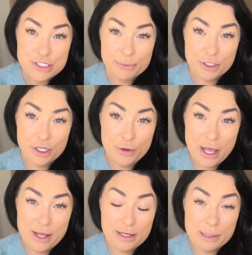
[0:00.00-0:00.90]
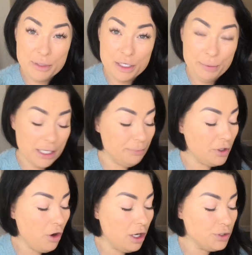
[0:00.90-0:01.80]
I'm going to go ahead and I'm going to pick up the
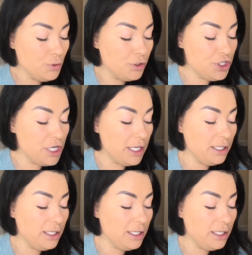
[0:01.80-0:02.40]
contour shade